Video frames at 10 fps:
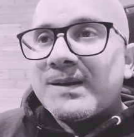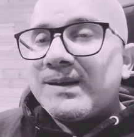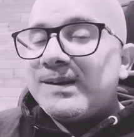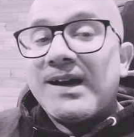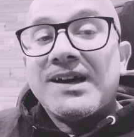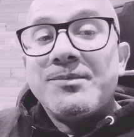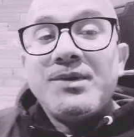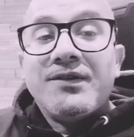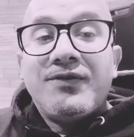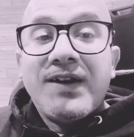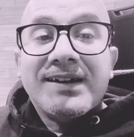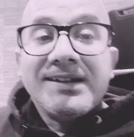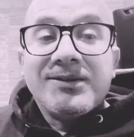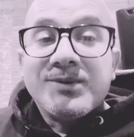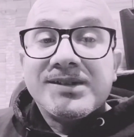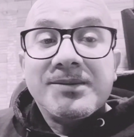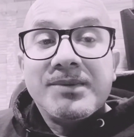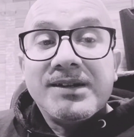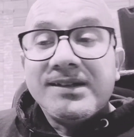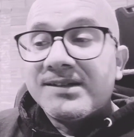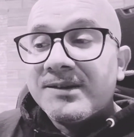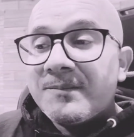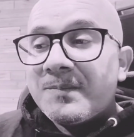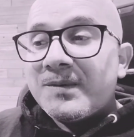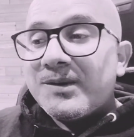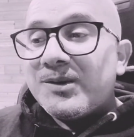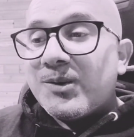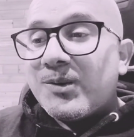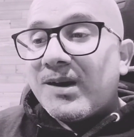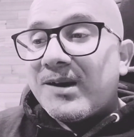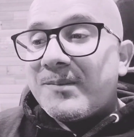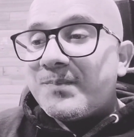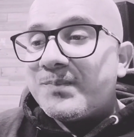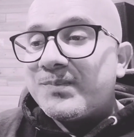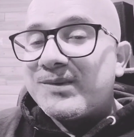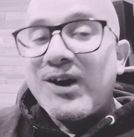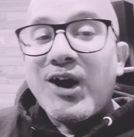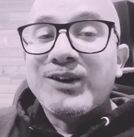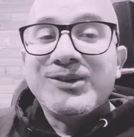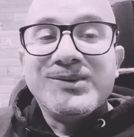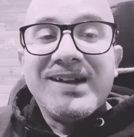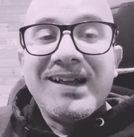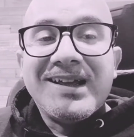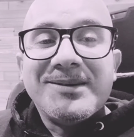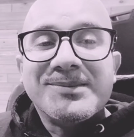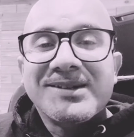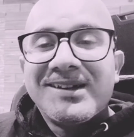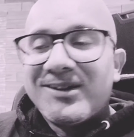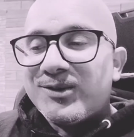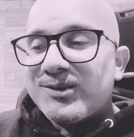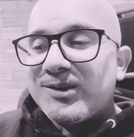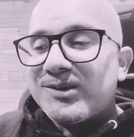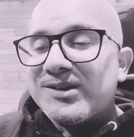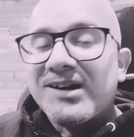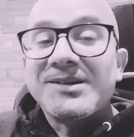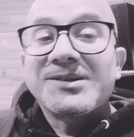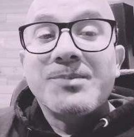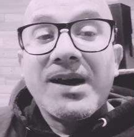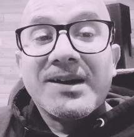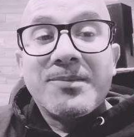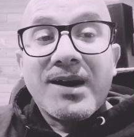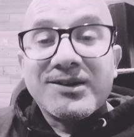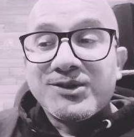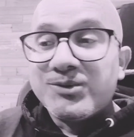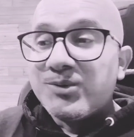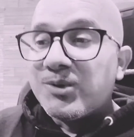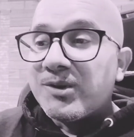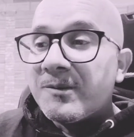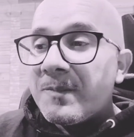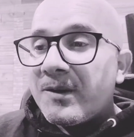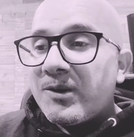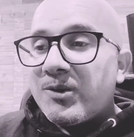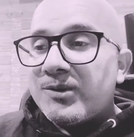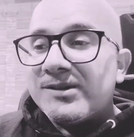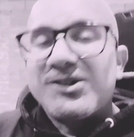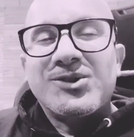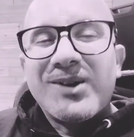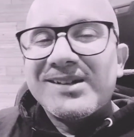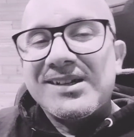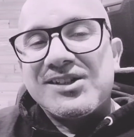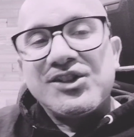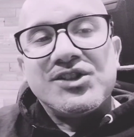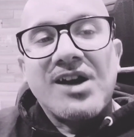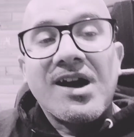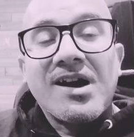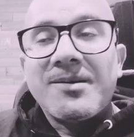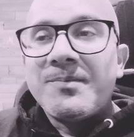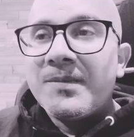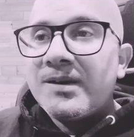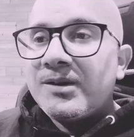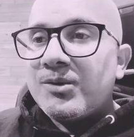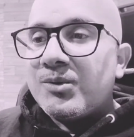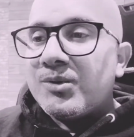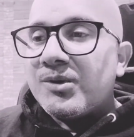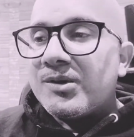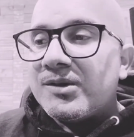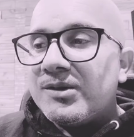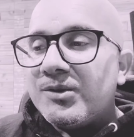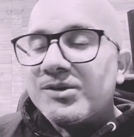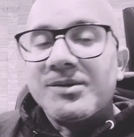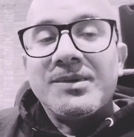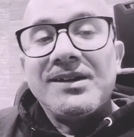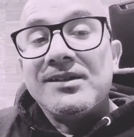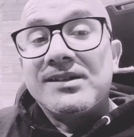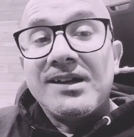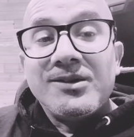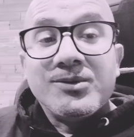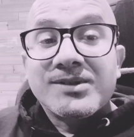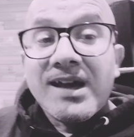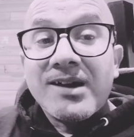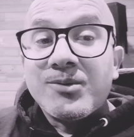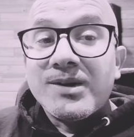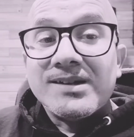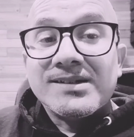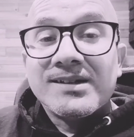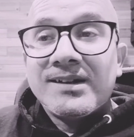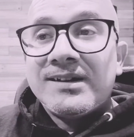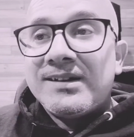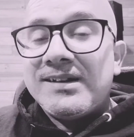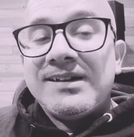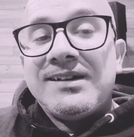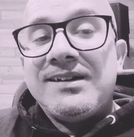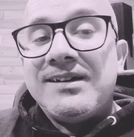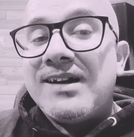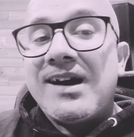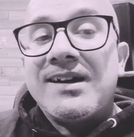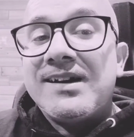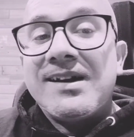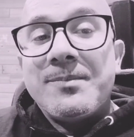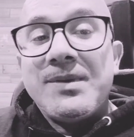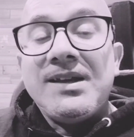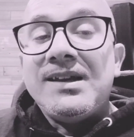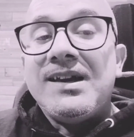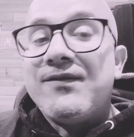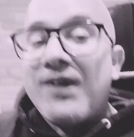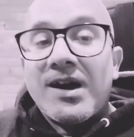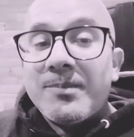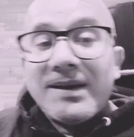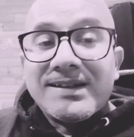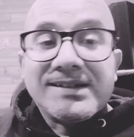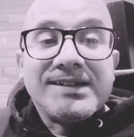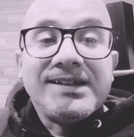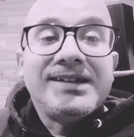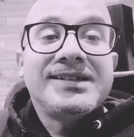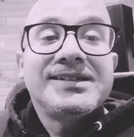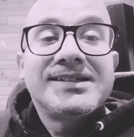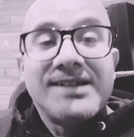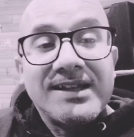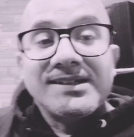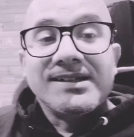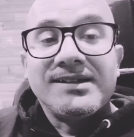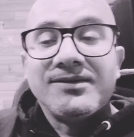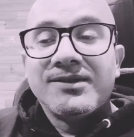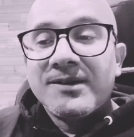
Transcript: you're not going to be affected when somebody's, calling you names, or talking smack about you, or the stress at your job, or somebody looked at you sideways. You're not going to be environmentally sensitive.